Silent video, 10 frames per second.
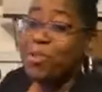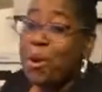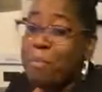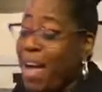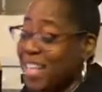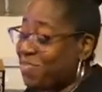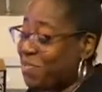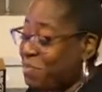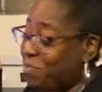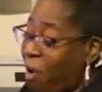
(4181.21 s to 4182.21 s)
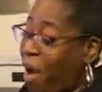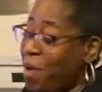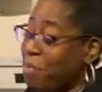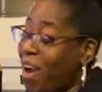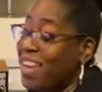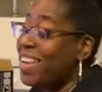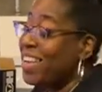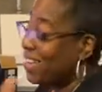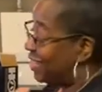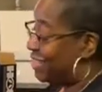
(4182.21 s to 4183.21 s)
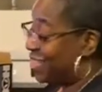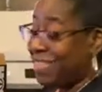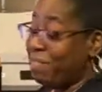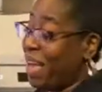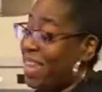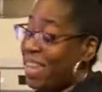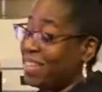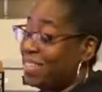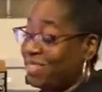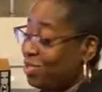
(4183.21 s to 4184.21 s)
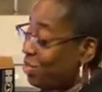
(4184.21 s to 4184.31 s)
Uno Mas from Walmart. And she buy that.